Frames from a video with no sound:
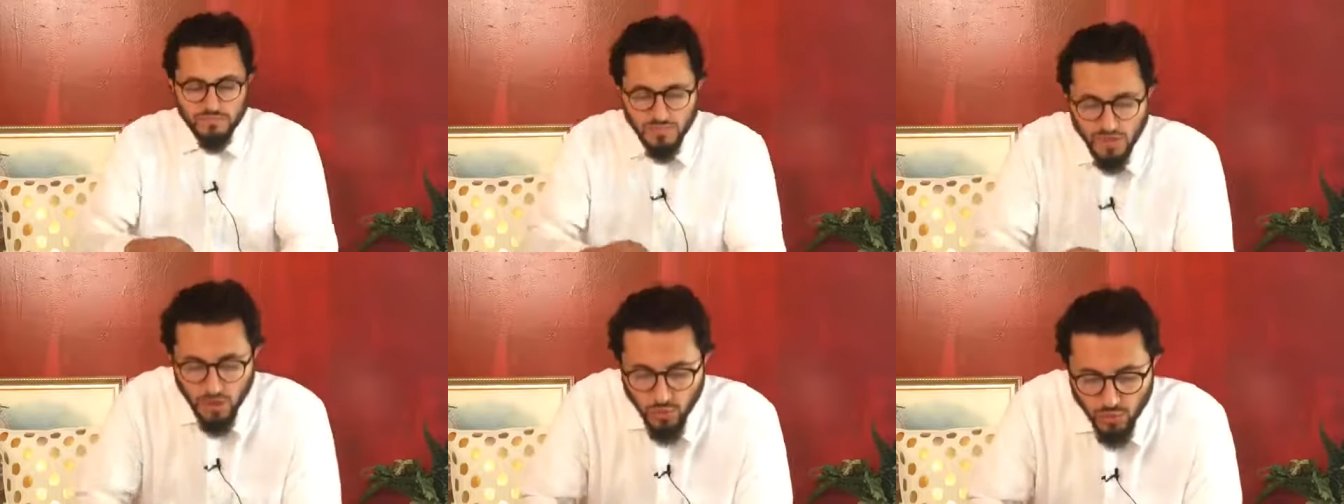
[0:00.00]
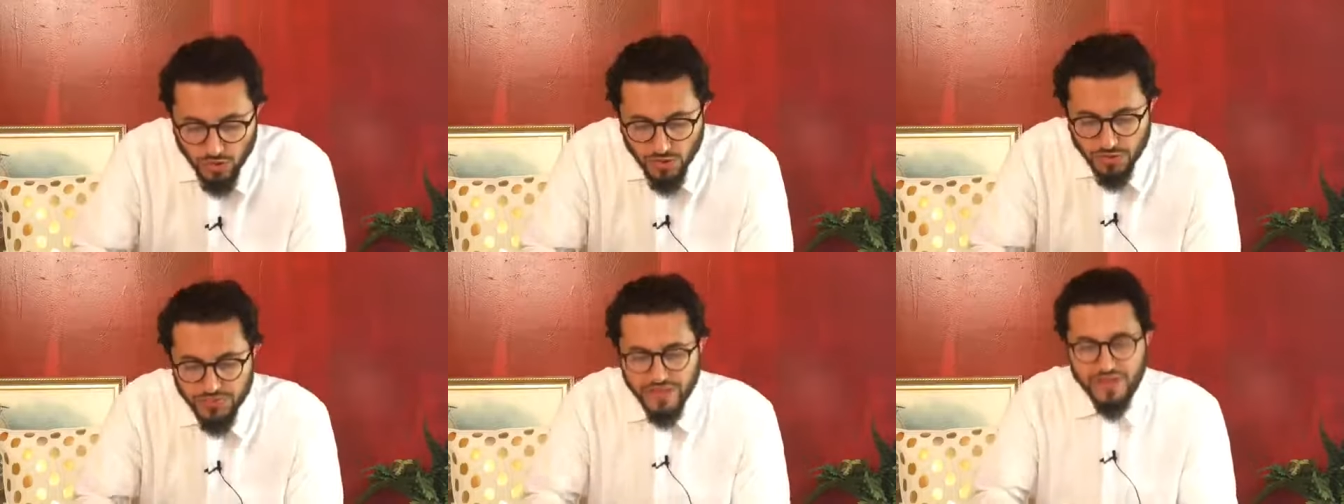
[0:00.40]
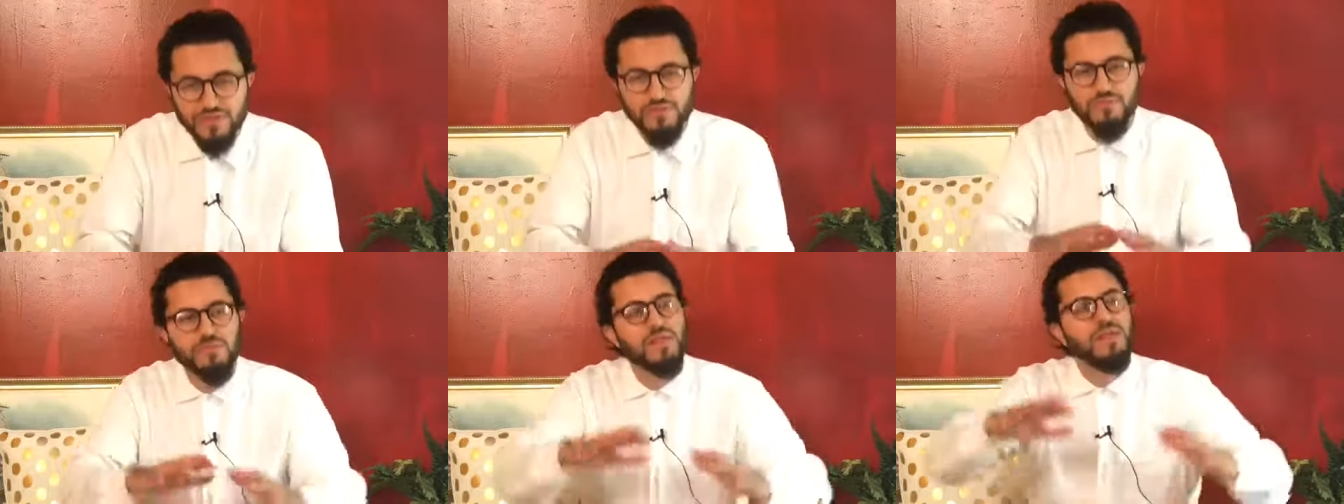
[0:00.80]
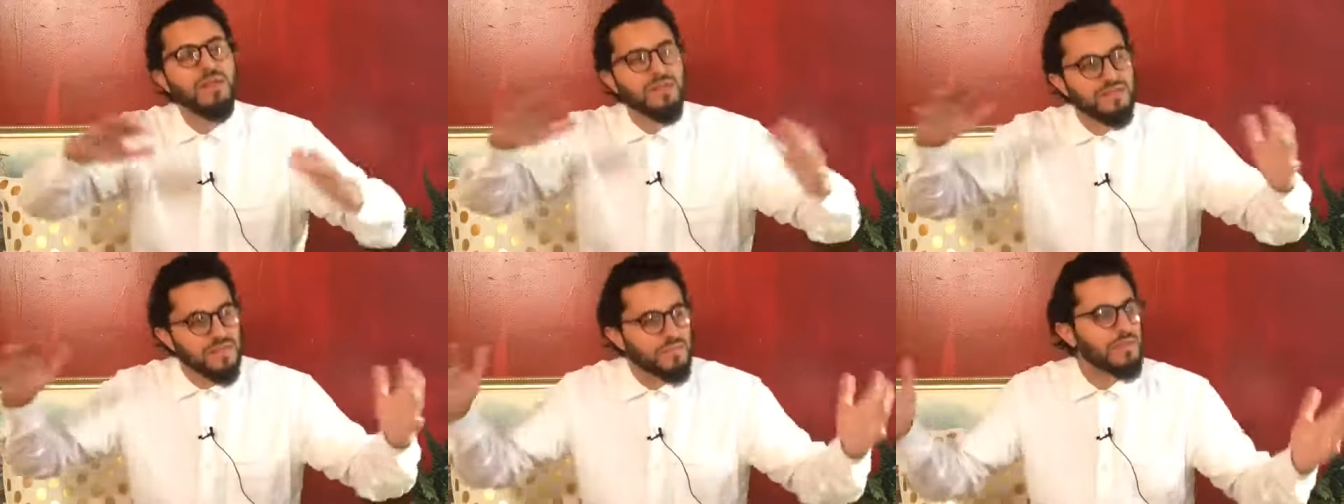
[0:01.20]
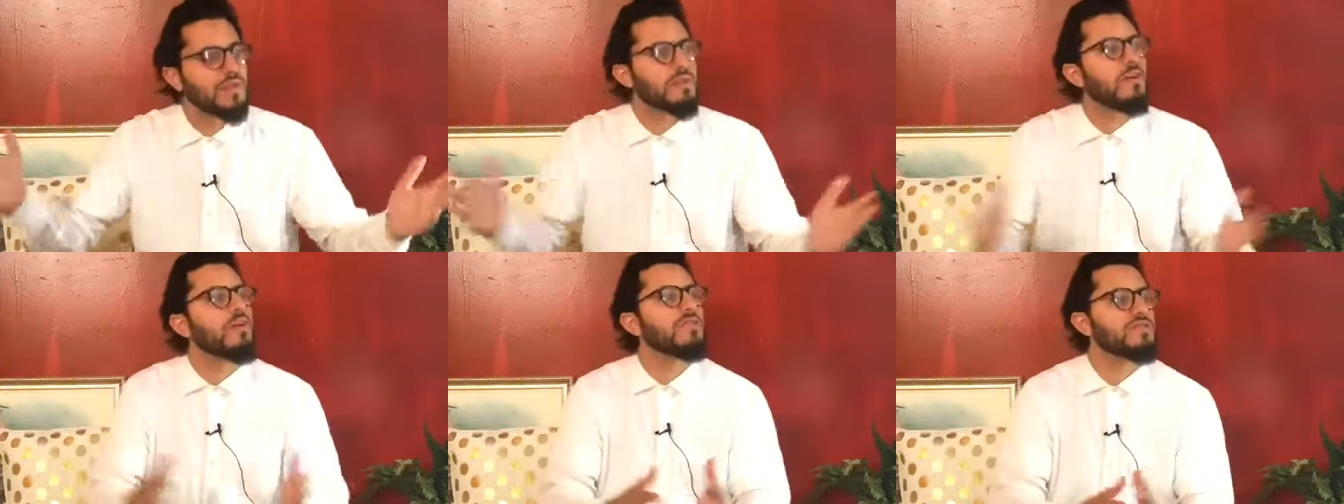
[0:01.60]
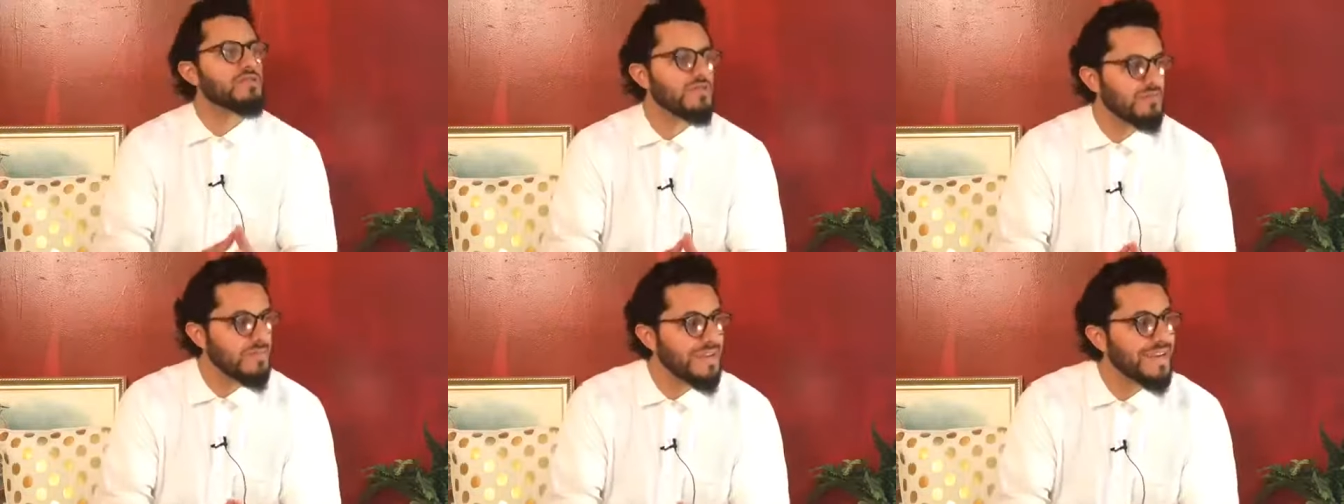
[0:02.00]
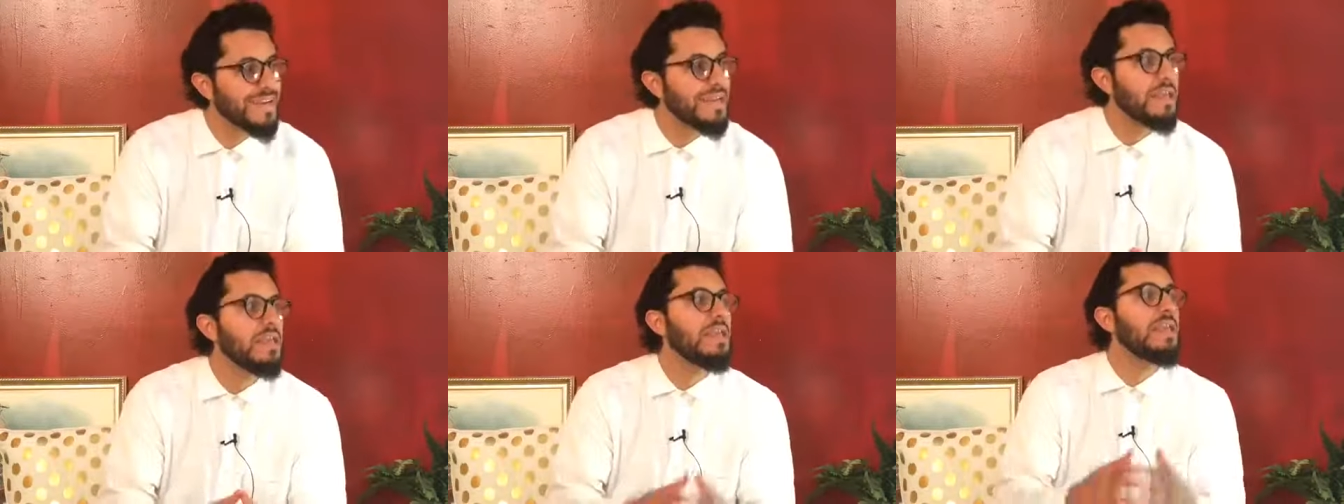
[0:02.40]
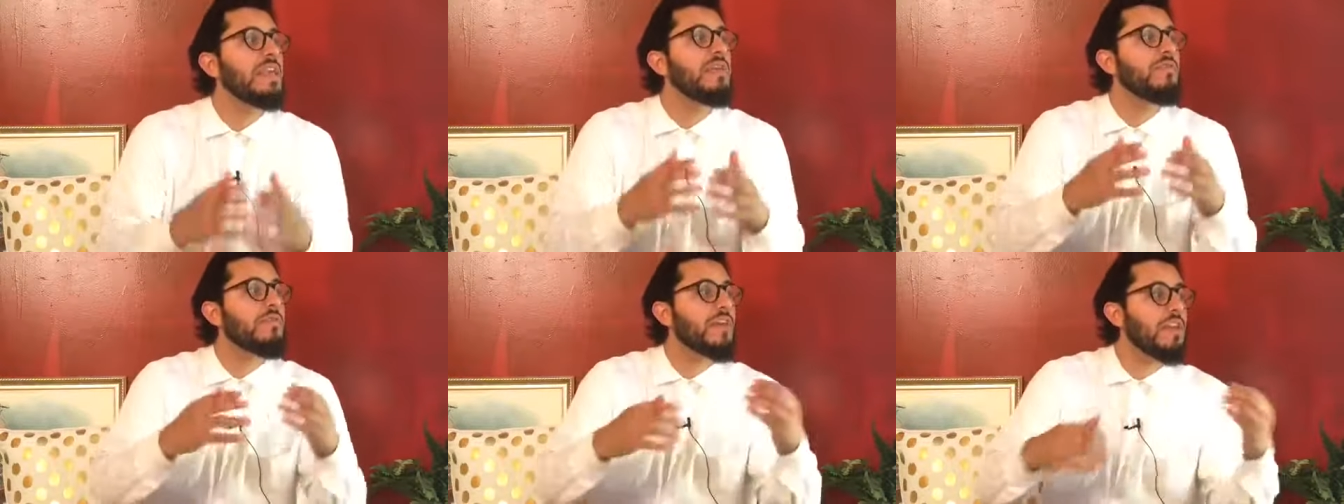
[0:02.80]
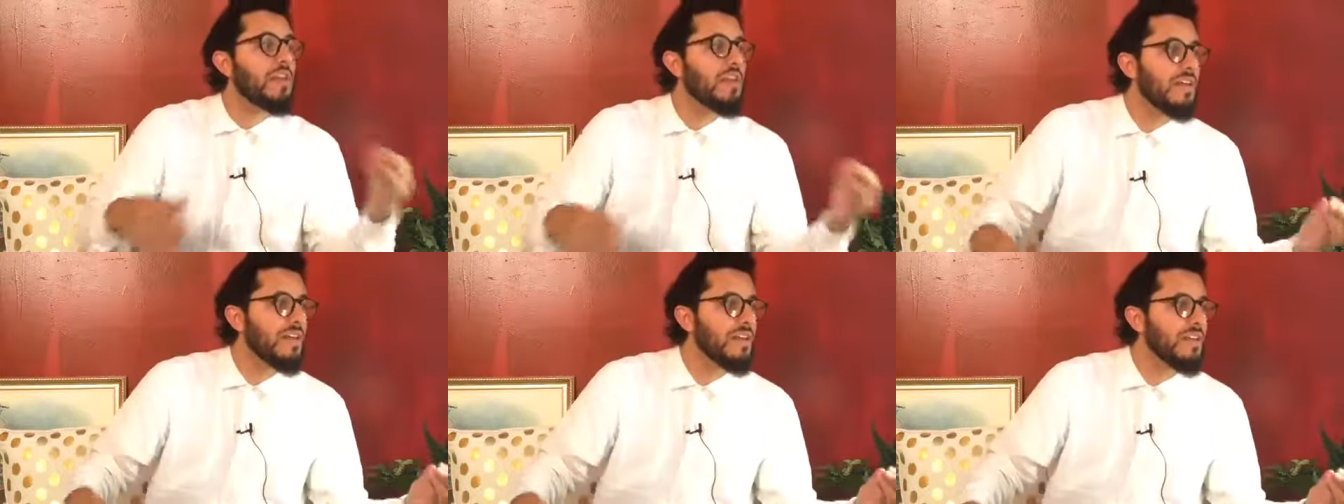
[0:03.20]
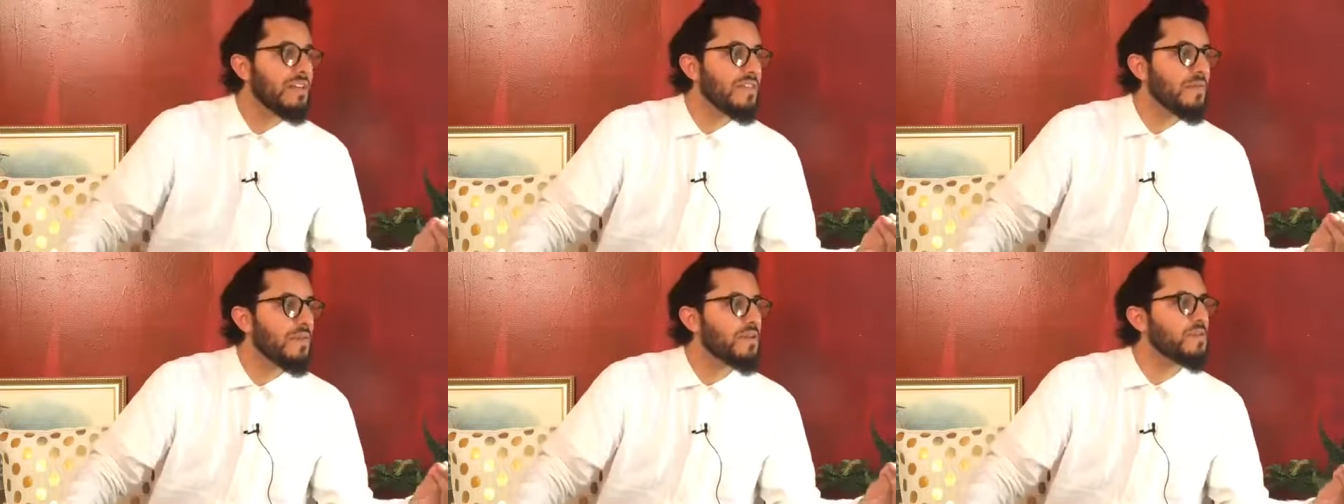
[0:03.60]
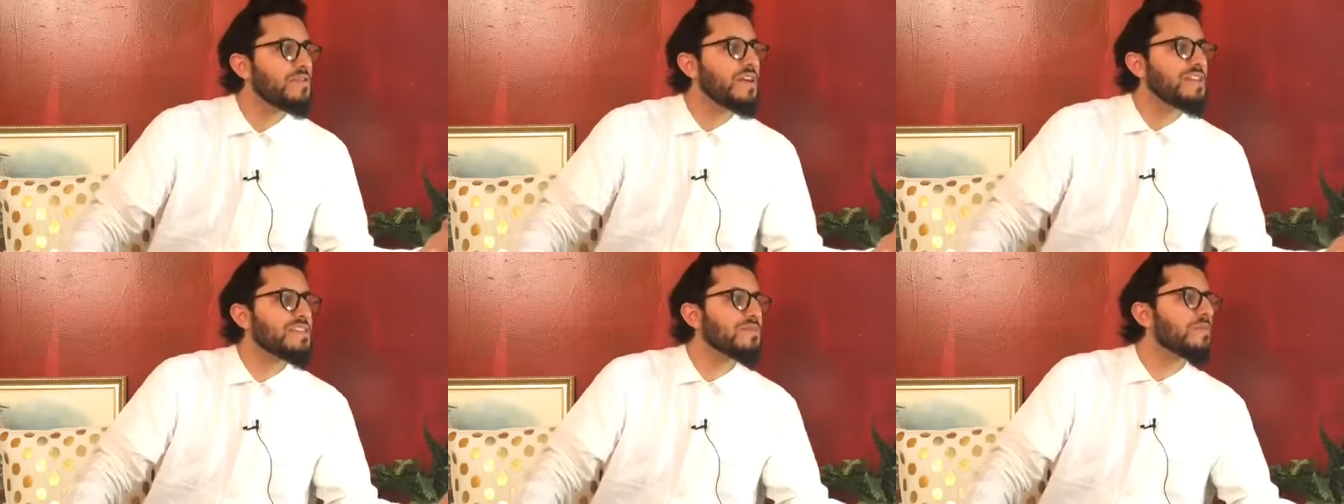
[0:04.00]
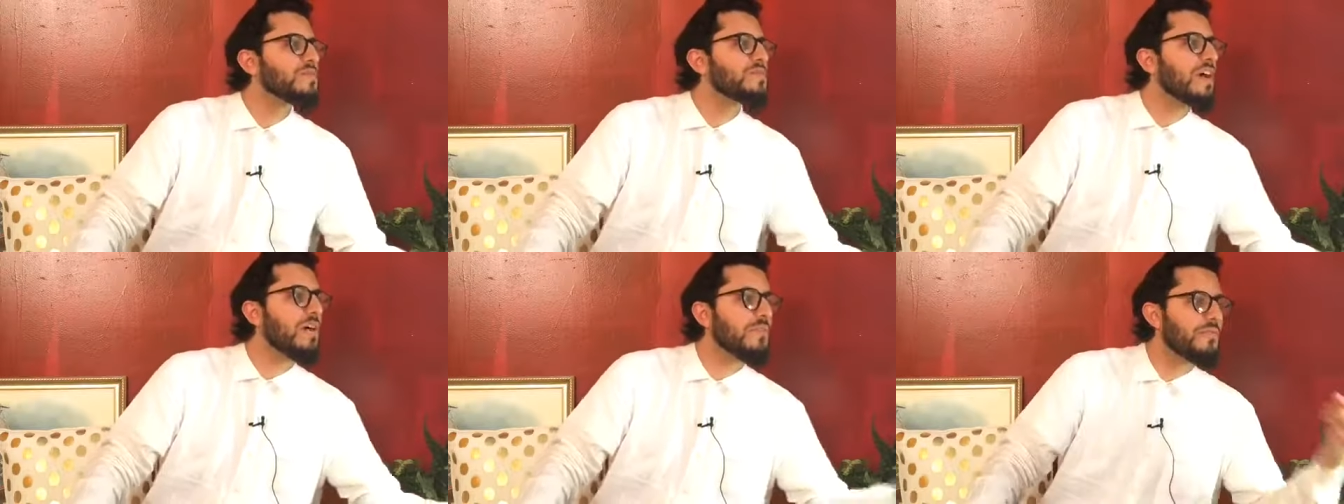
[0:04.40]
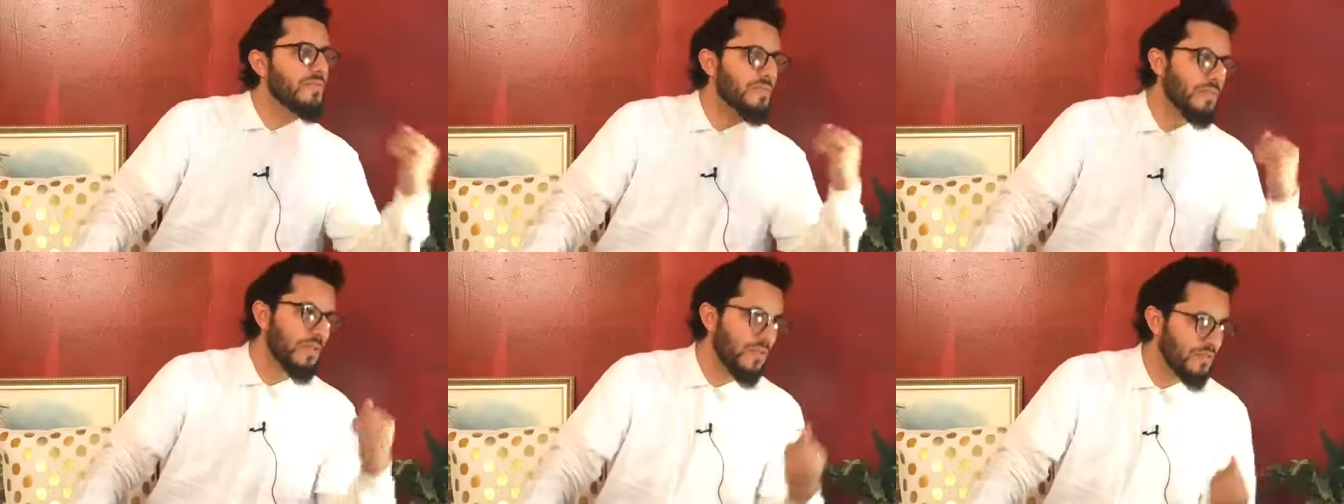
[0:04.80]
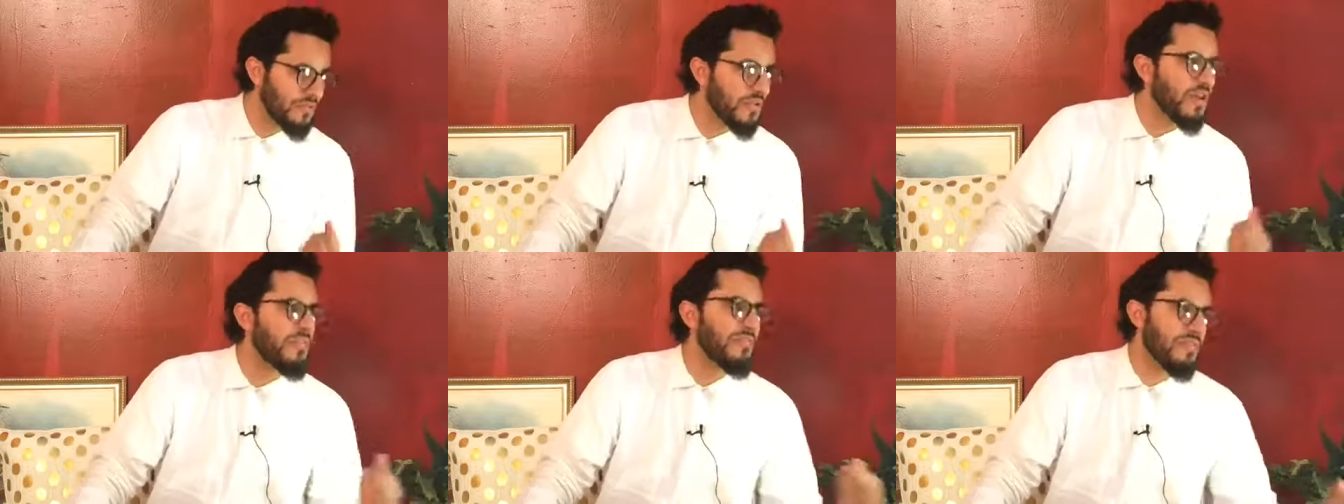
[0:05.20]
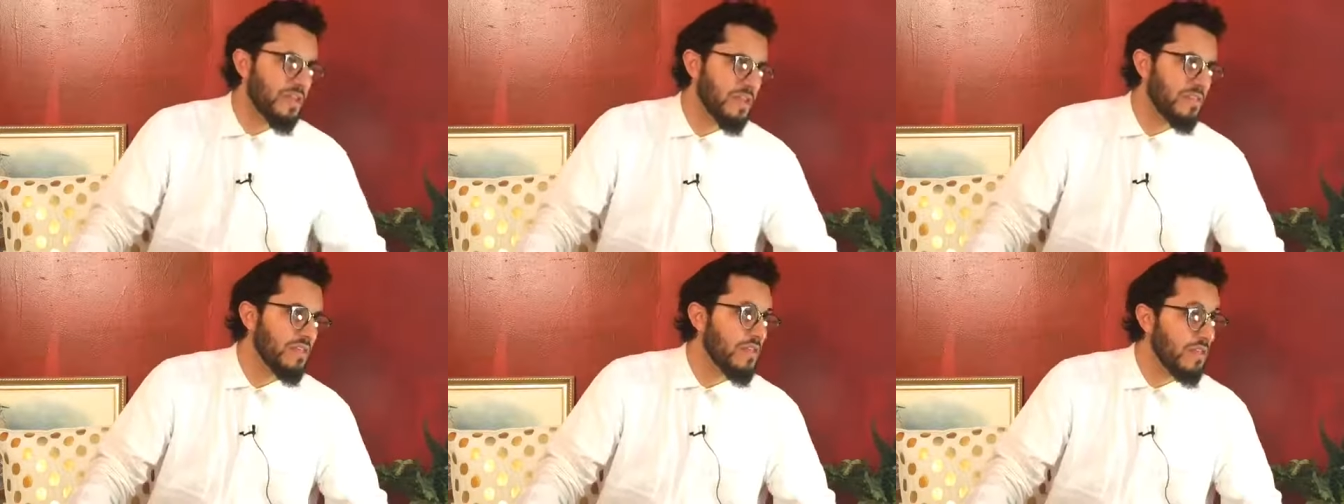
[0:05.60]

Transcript: a word that is meaning something larger, meaning even the one who dies the most comfortable, soft death.